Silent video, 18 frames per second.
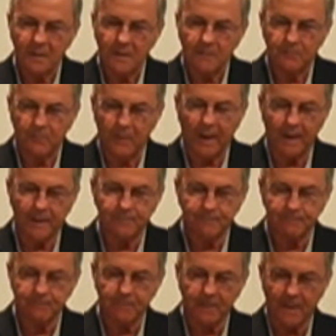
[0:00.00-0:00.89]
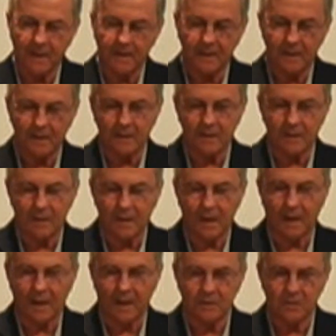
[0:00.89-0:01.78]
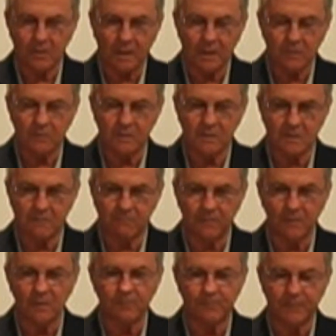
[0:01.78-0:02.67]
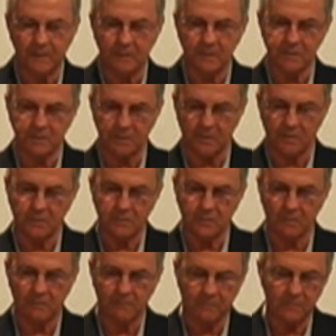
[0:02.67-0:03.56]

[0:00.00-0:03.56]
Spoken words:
But I talked with Phil Pearson,